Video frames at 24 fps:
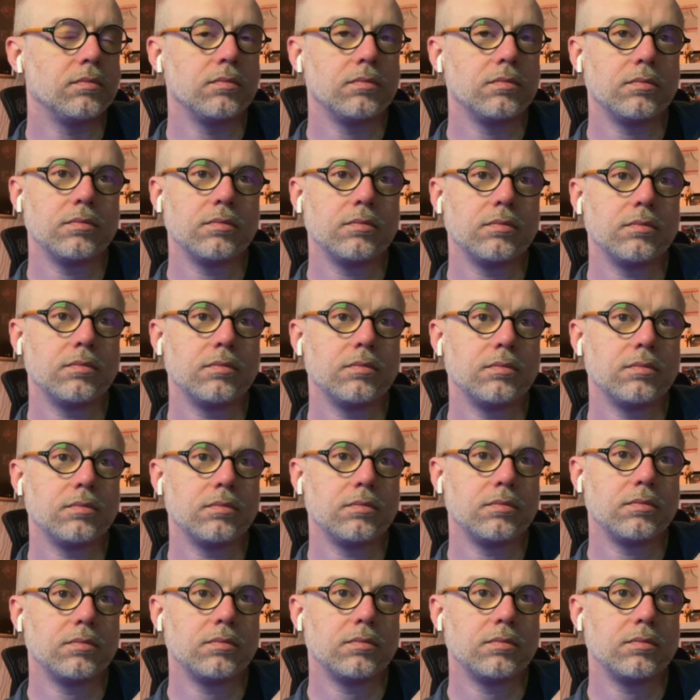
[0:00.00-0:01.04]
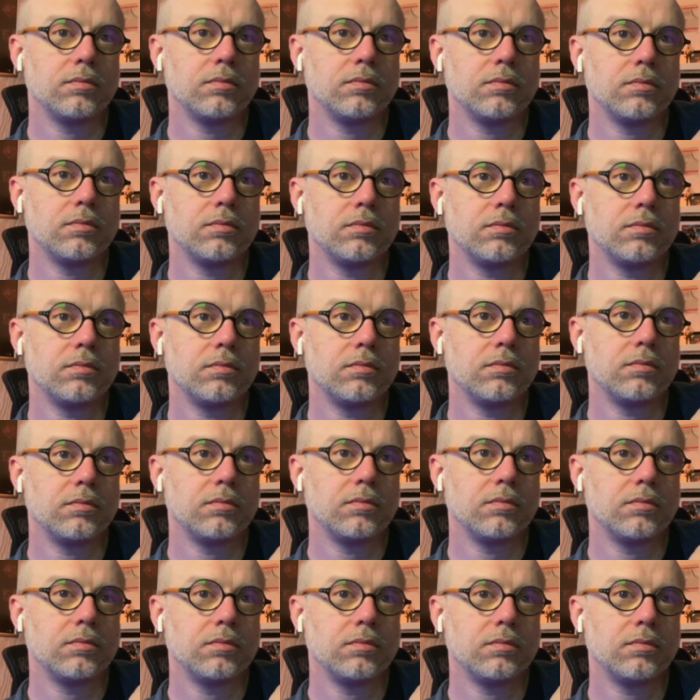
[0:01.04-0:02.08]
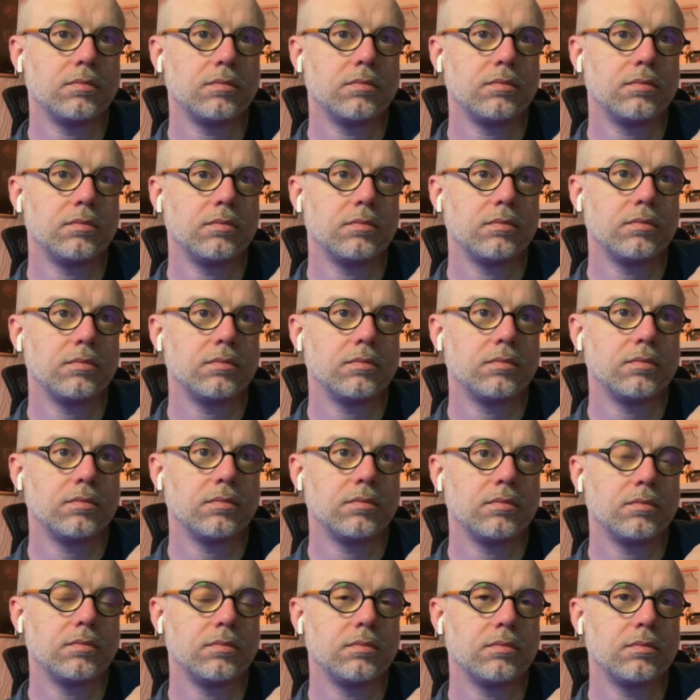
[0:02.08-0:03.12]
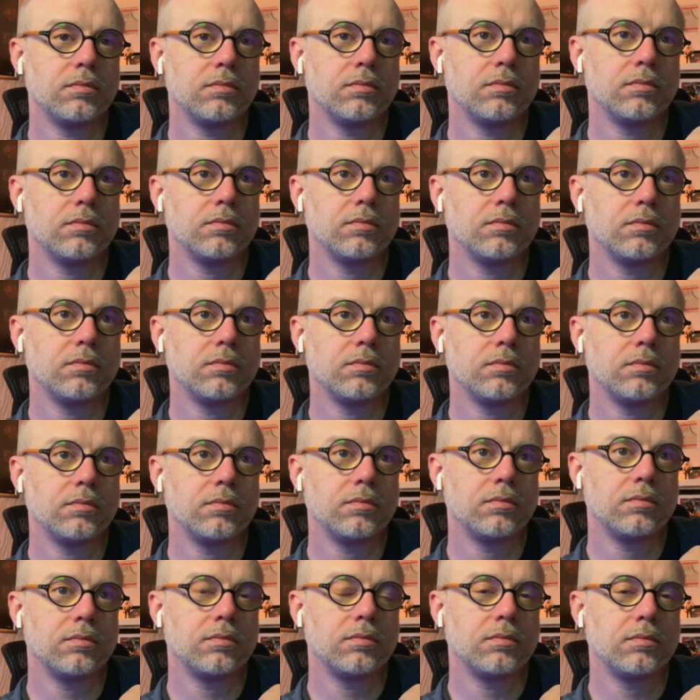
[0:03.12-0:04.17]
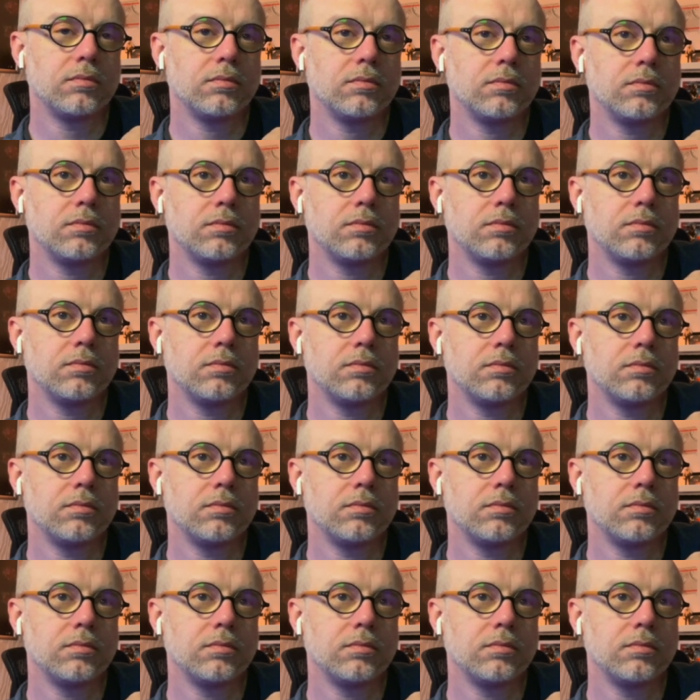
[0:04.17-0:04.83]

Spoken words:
The person shown says nothing.